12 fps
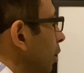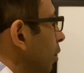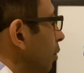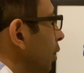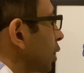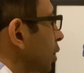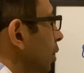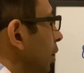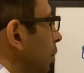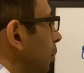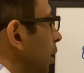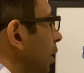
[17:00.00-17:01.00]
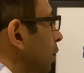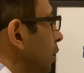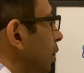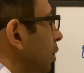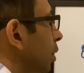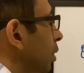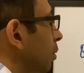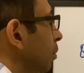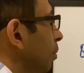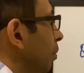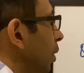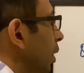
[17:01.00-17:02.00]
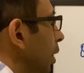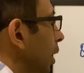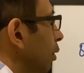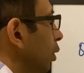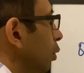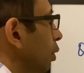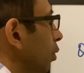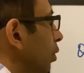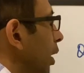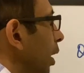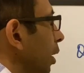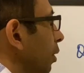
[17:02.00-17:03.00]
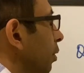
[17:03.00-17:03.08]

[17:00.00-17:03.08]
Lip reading: which is nothing but 11 over 5.